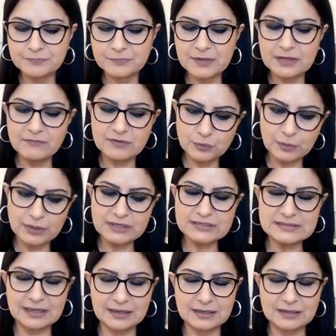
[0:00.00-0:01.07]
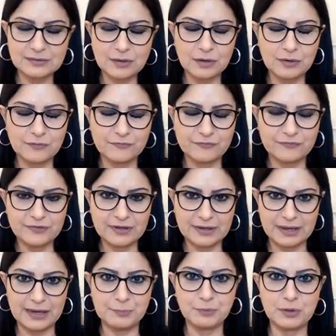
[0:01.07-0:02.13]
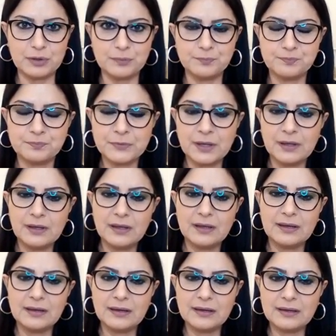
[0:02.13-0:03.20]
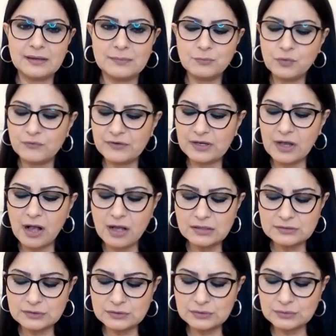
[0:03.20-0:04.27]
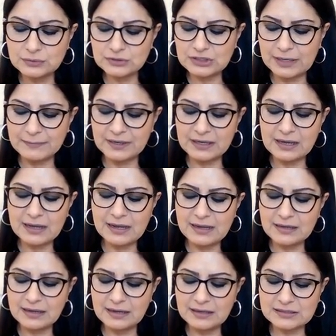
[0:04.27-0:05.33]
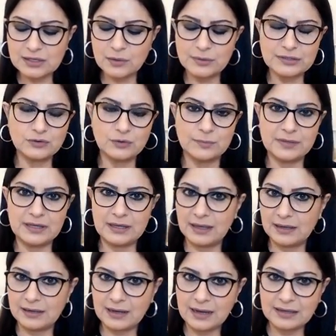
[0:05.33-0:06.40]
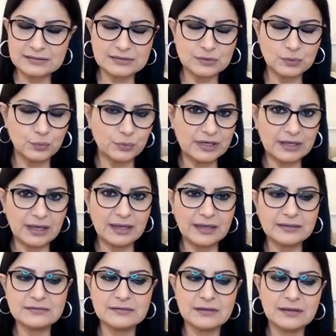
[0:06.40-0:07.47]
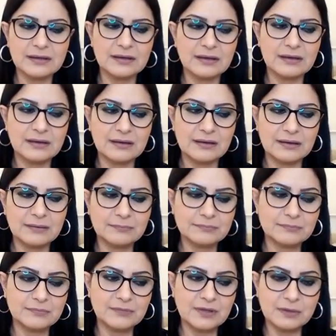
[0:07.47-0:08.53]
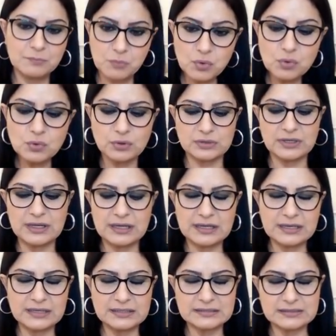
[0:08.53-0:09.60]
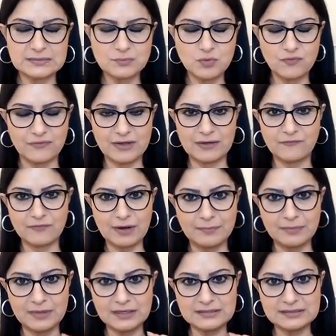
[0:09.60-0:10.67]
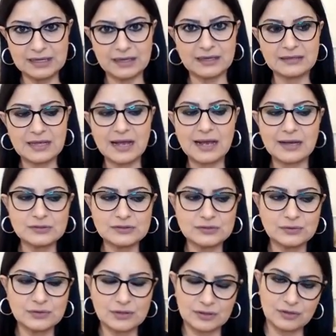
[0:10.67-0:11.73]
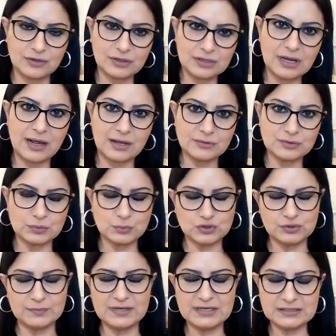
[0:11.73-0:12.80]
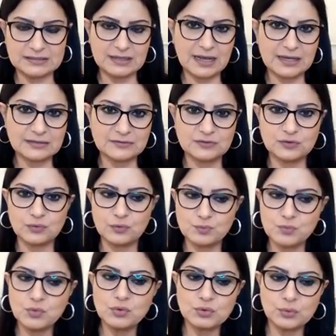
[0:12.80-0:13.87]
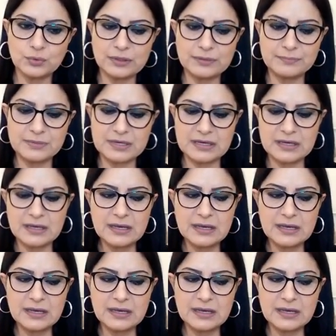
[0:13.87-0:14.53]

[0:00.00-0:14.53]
even 22nd of April. Moving on to Gemini, it's going to be a nice weekend. The moon is moving from the second house to the third house, which means that your mood will be